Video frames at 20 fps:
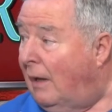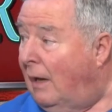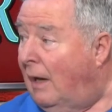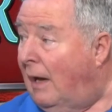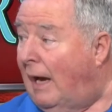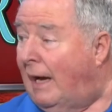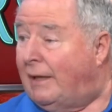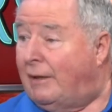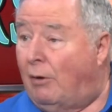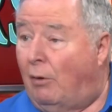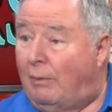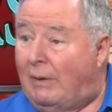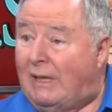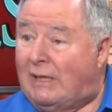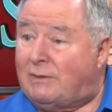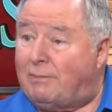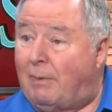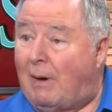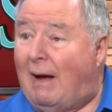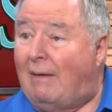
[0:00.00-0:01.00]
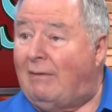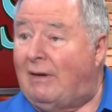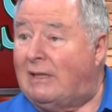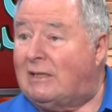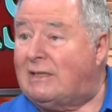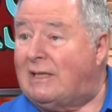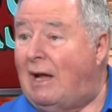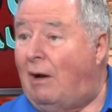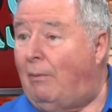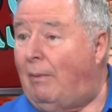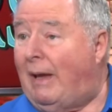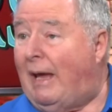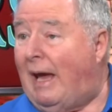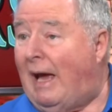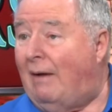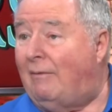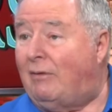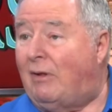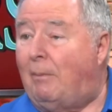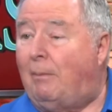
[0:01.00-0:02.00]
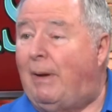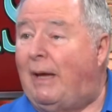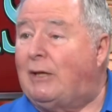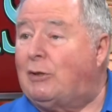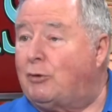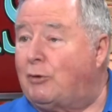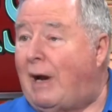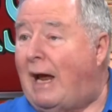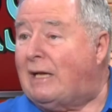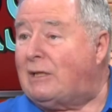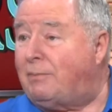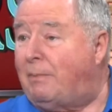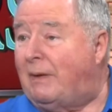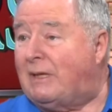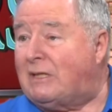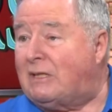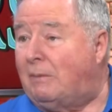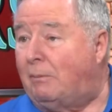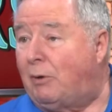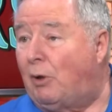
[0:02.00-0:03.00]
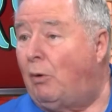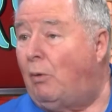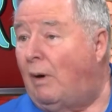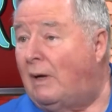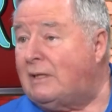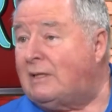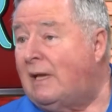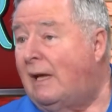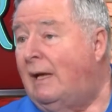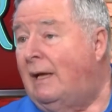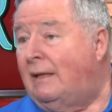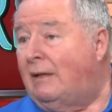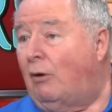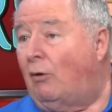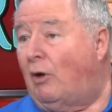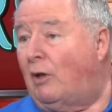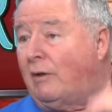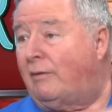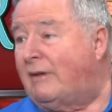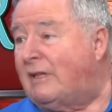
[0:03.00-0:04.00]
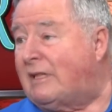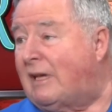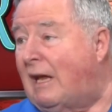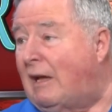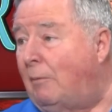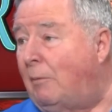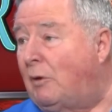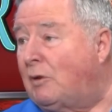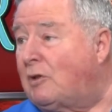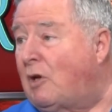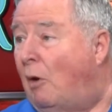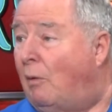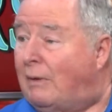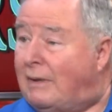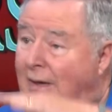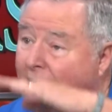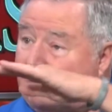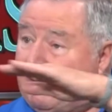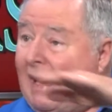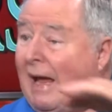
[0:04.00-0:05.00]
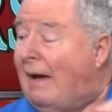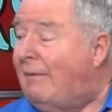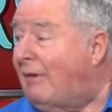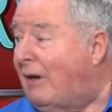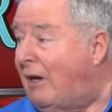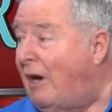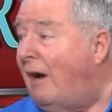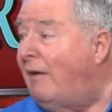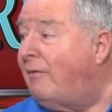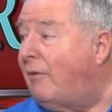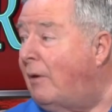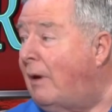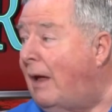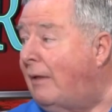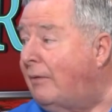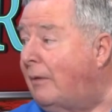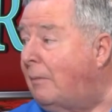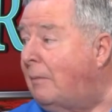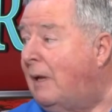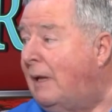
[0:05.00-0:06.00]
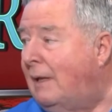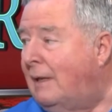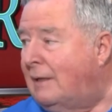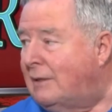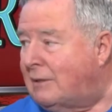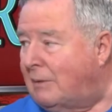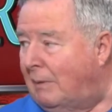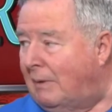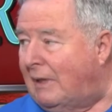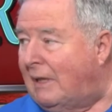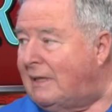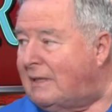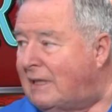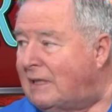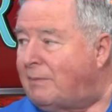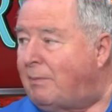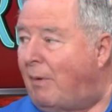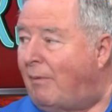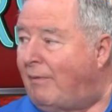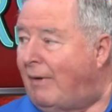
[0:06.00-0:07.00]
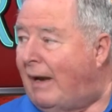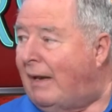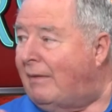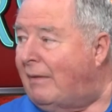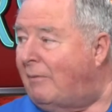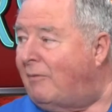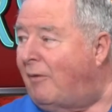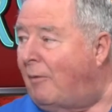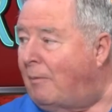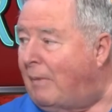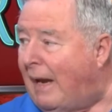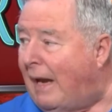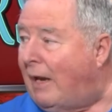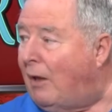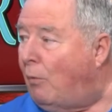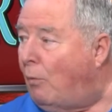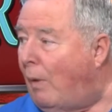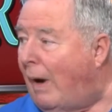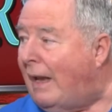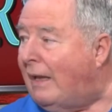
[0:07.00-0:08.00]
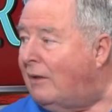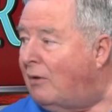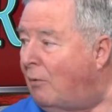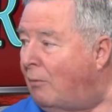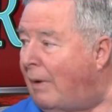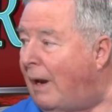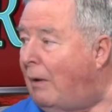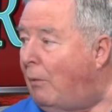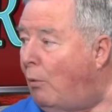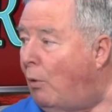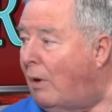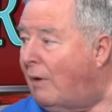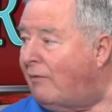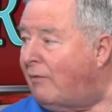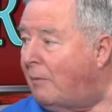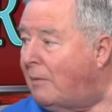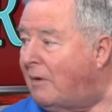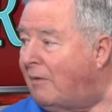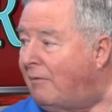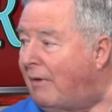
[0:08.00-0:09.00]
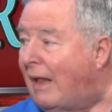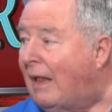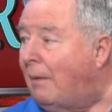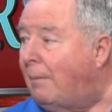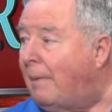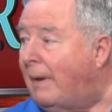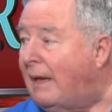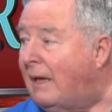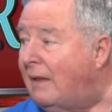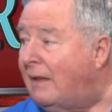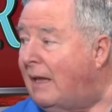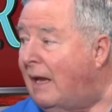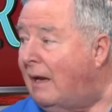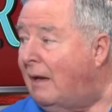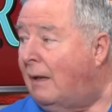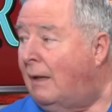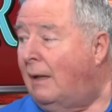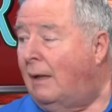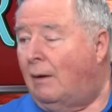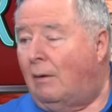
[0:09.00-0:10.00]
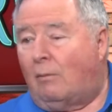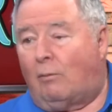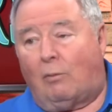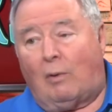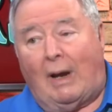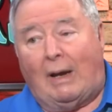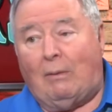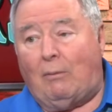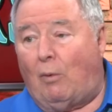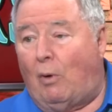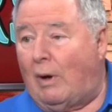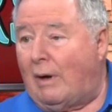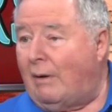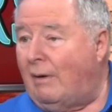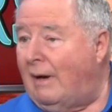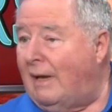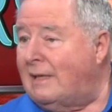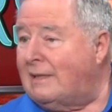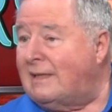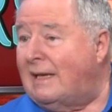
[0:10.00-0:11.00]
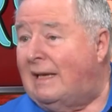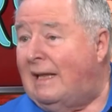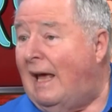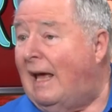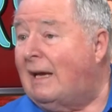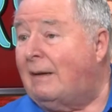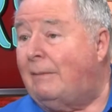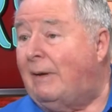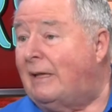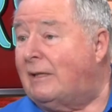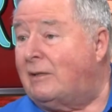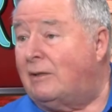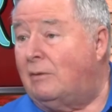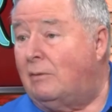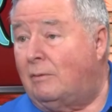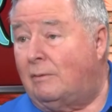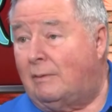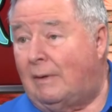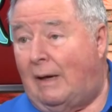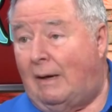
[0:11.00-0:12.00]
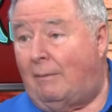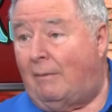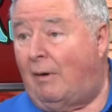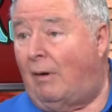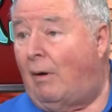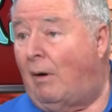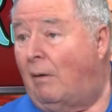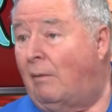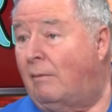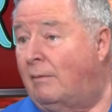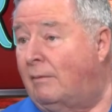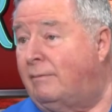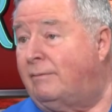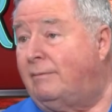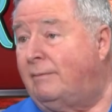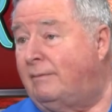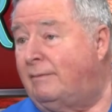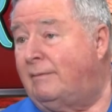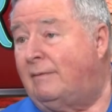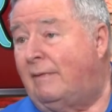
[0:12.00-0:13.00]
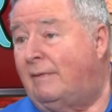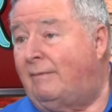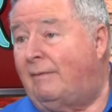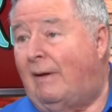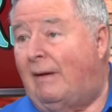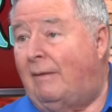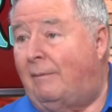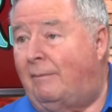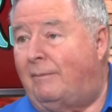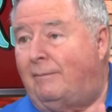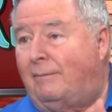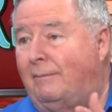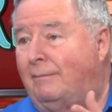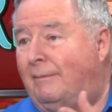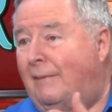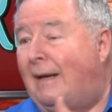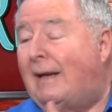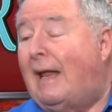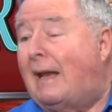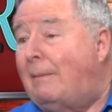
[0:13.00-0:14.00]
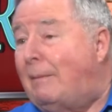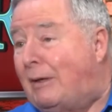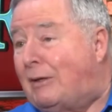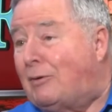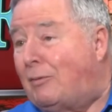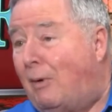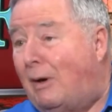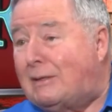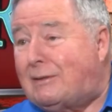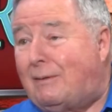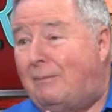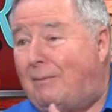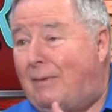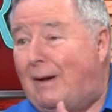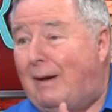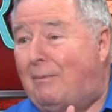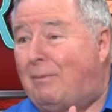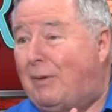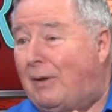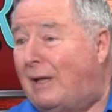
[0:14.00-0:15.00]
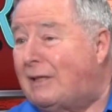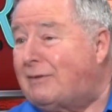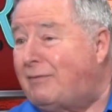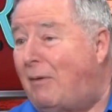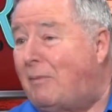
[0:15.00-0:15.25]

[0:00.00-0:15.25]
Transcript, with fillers: I know in East Providence now we have the big trash bins, the blue ones, that all the recyclables go in there and they have a cover on them. So at least it's preventing them from getting wet and the rainwater from developing in there. Rainwater is an enemy to, uh, or uh, an enemy to us, but a plus for